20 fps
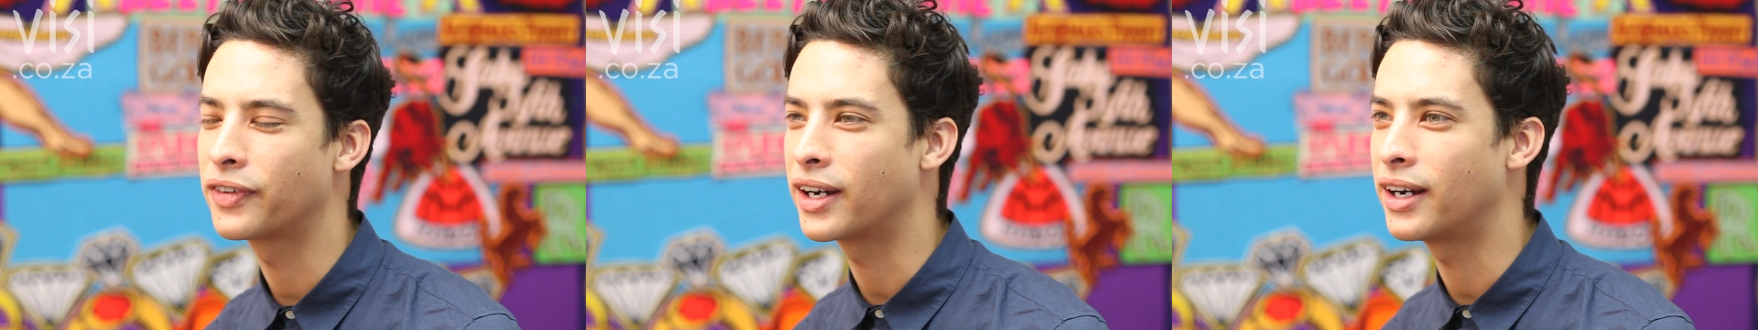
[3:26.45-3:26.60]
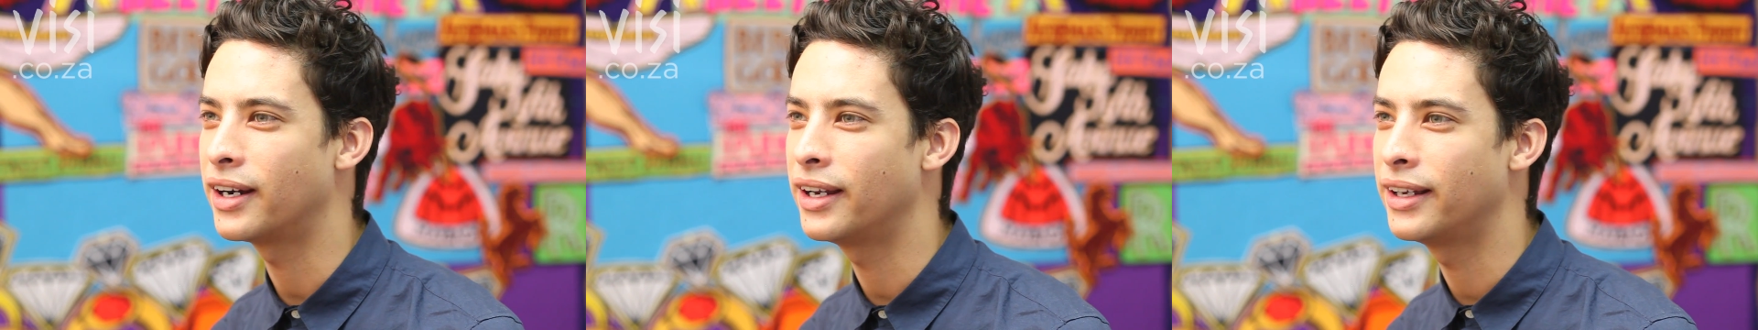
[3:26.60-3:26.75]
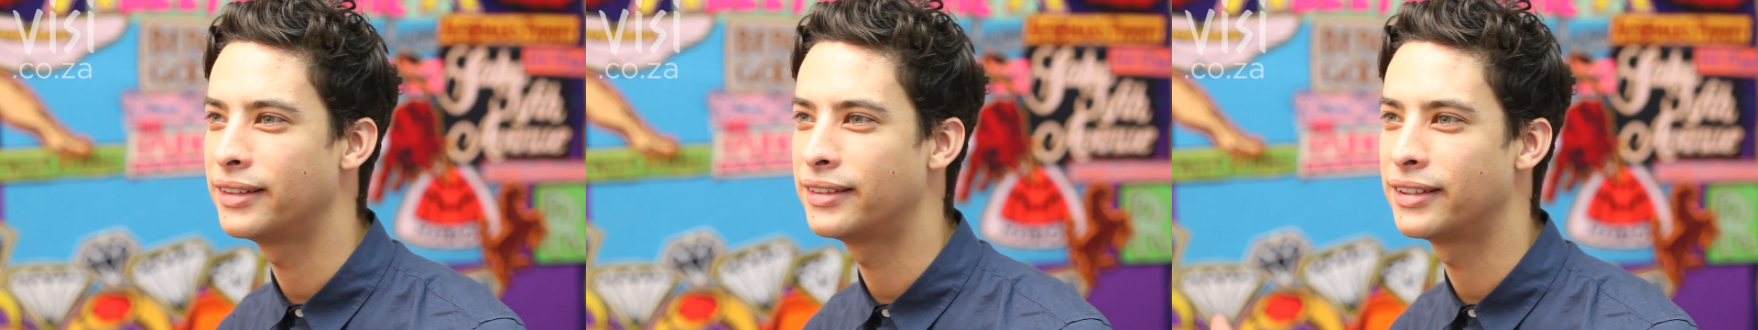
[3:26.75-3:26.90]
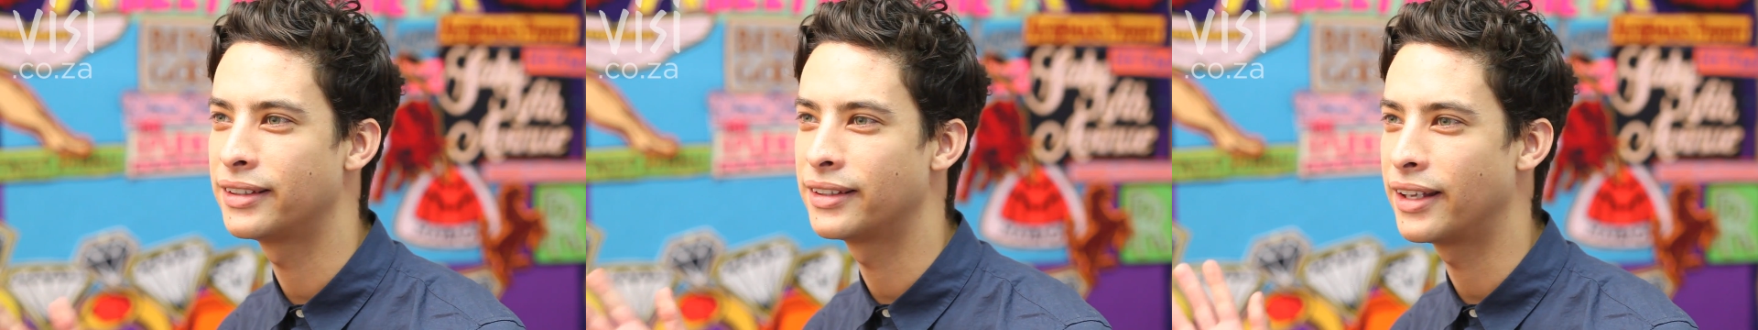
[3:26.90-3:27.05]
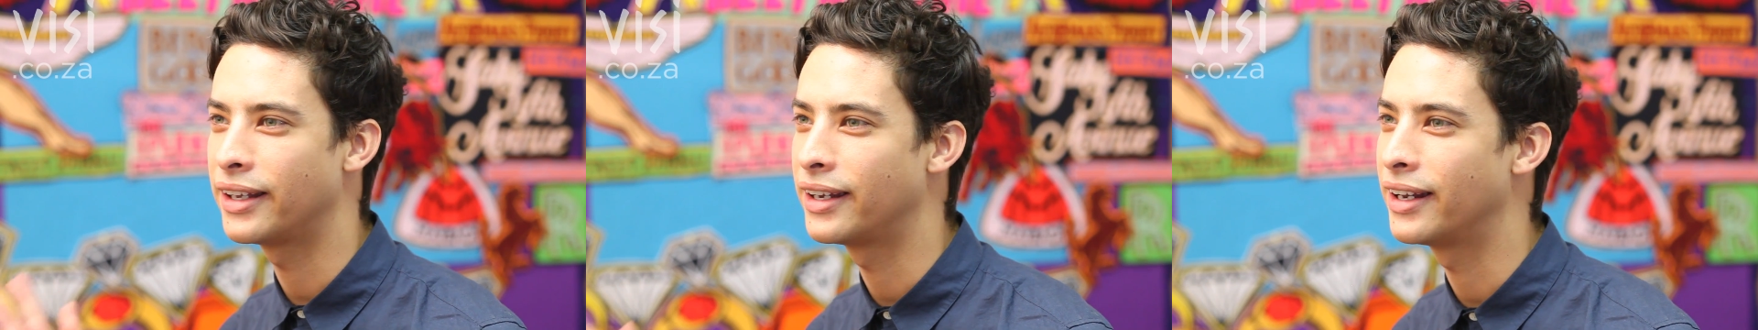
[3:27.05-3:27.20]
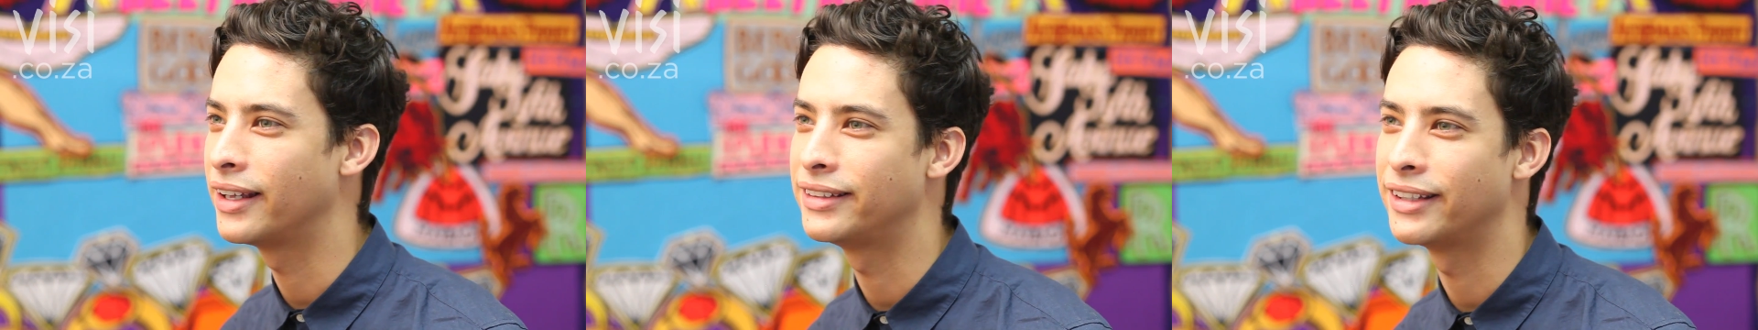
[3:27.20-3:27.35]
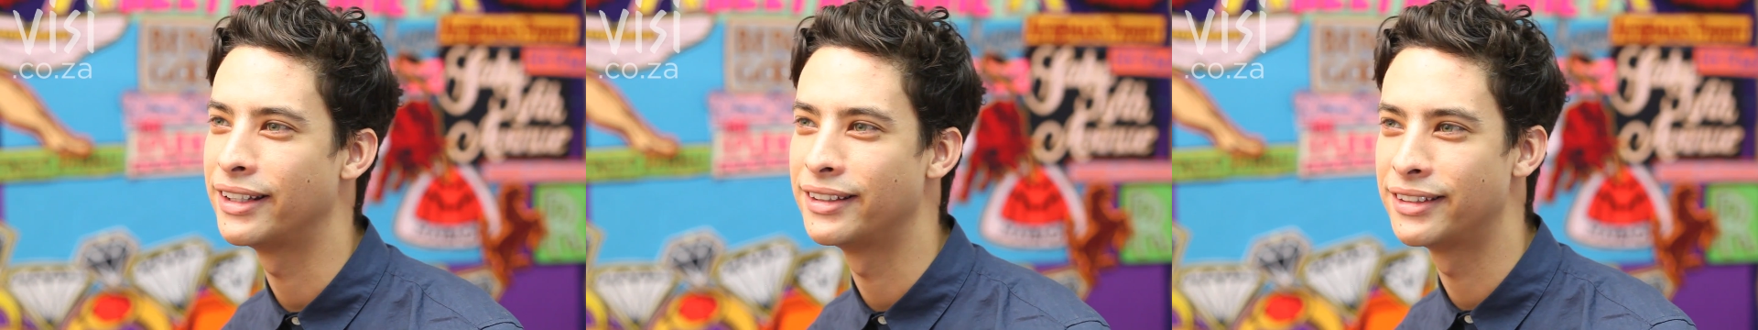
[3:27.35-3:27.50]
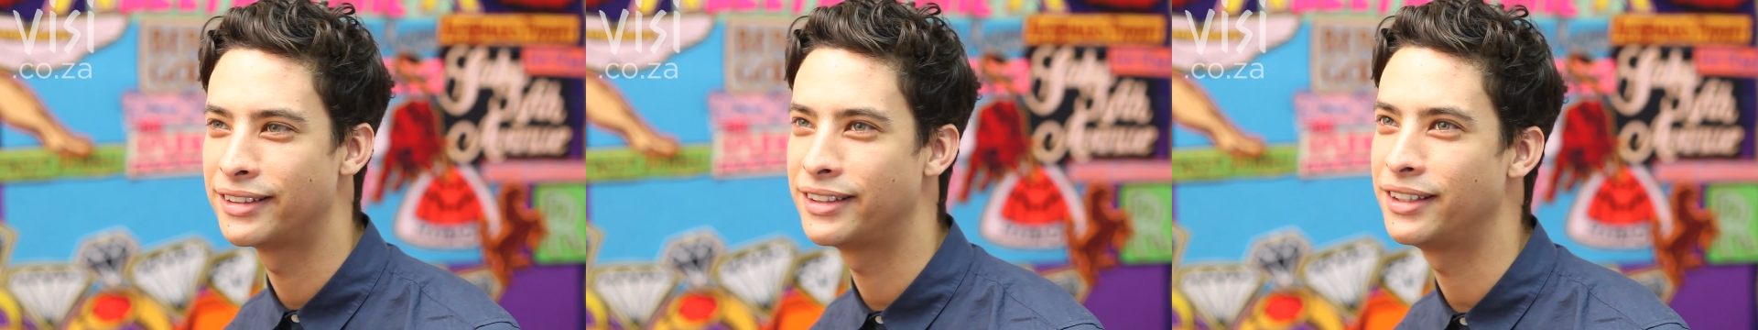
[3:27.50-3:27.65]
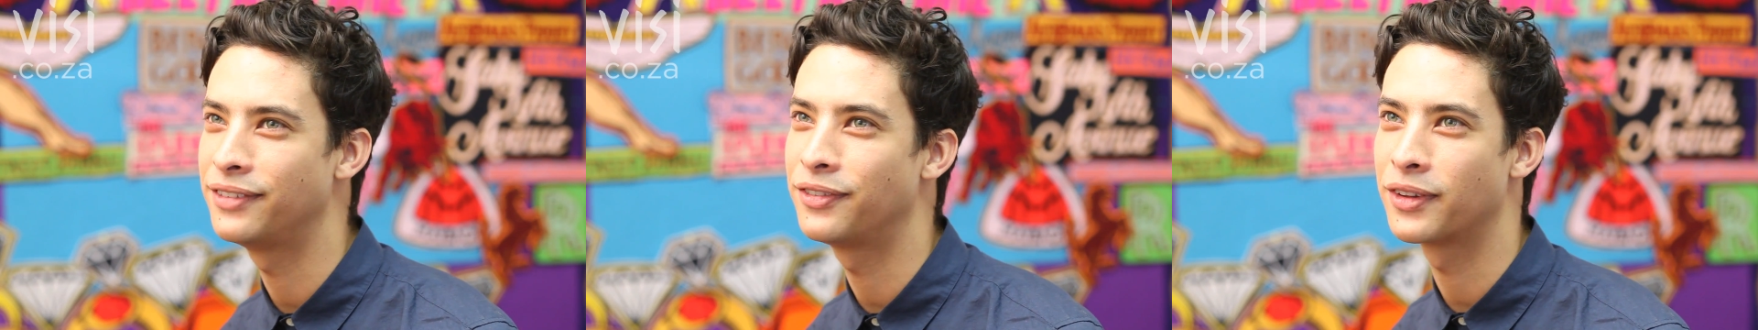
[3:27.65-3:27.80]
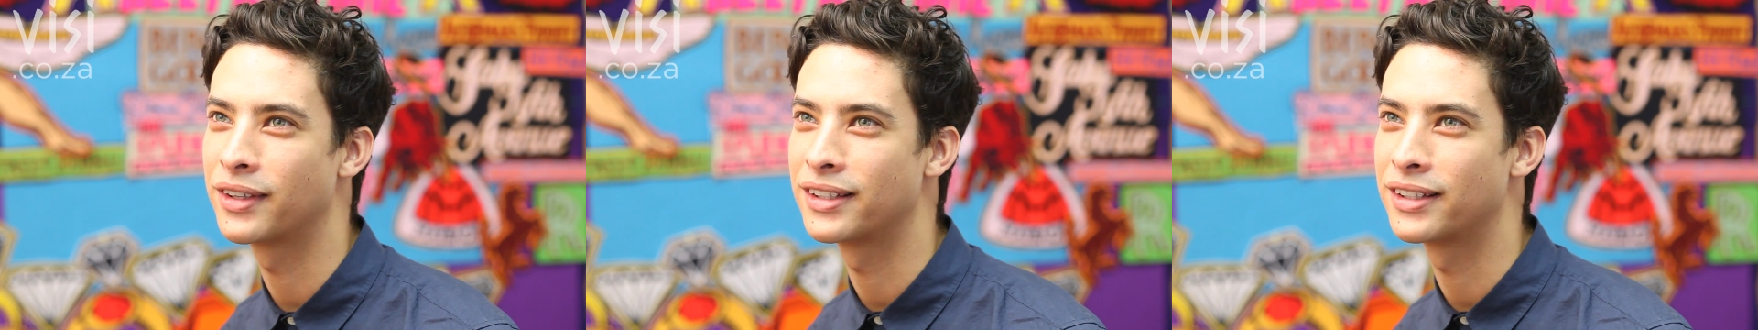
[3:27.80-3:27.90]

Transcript: created an identity for